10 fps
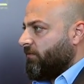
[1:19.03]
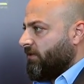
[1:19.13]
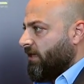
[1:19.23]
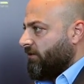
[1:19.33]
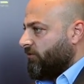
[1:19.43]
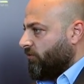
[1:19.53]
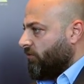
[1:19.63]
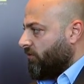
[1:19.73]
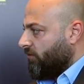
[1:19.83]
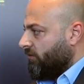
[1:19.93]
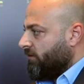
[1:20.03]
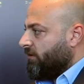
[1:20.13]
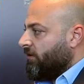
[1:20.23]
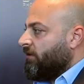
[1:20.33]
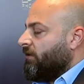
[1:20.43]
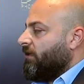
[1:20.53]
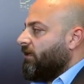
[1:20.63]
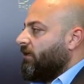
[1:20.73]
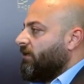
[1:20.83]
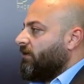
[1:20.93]
trying to
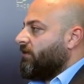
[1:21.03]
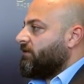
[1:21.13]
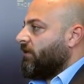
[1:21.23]
uh,